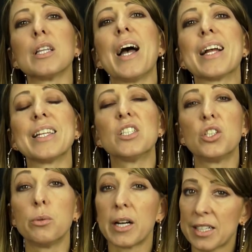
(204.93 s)
likely
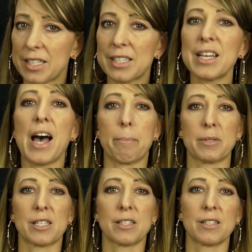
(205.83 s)
to
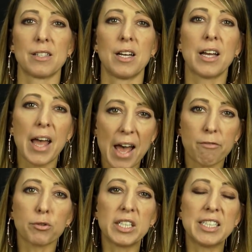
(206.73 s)
accept
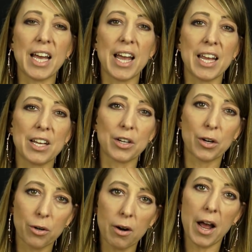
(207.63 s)
everyday
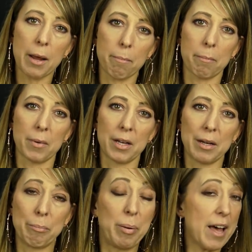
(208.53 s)
crime.
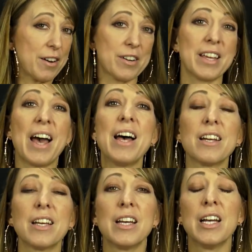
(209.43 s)
Better
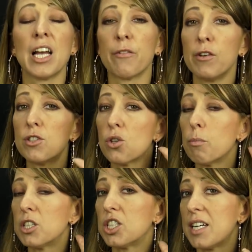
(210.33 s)
yet, if you so
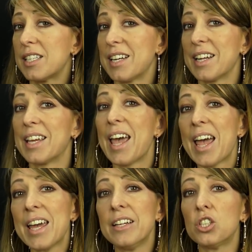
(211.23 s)
much as
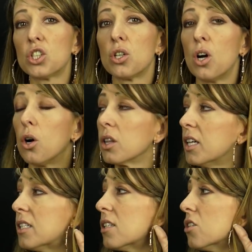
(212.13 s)
engage,
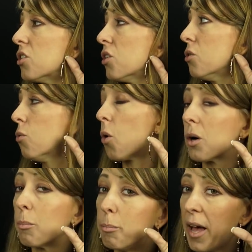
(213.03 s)
listen to,
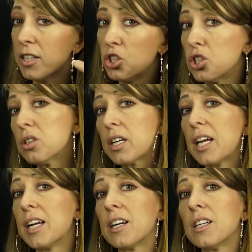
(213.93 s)
or bend your
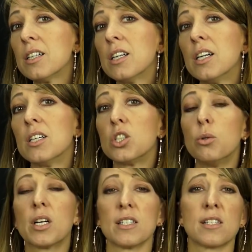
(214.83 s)
ear
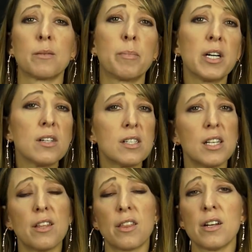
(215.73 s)
to a
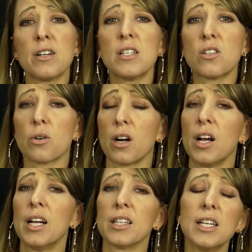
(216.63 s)
conspiracy theorist or
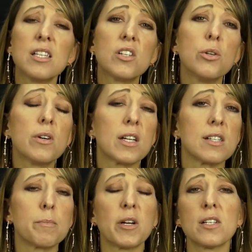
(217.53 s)
listen to a
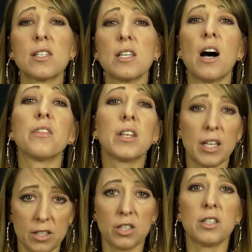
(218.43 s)
conspiracy on the
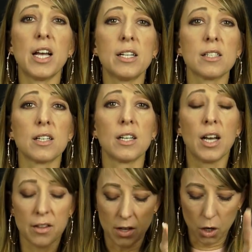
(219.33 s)
internet,
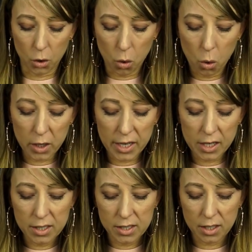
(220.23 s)
then
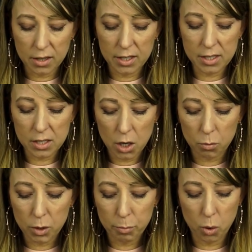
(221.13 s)
according to this
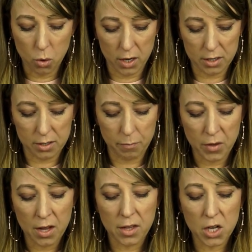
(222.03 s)
report,
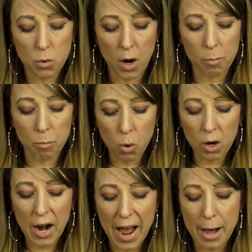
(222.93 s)
then you are
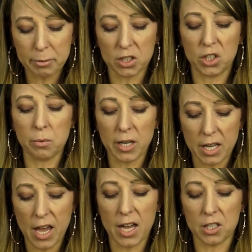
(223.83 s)
more apt to
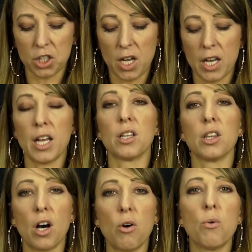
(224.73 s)
engage
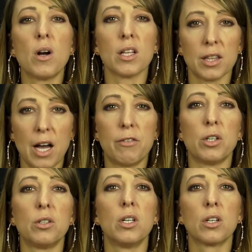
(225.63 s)
in
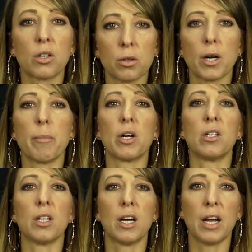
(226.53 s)
low-level
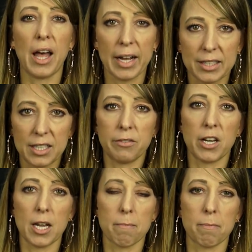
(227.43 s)
criminal
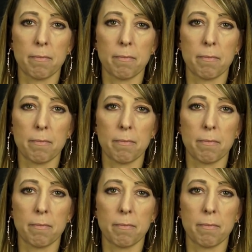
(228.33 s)
activity.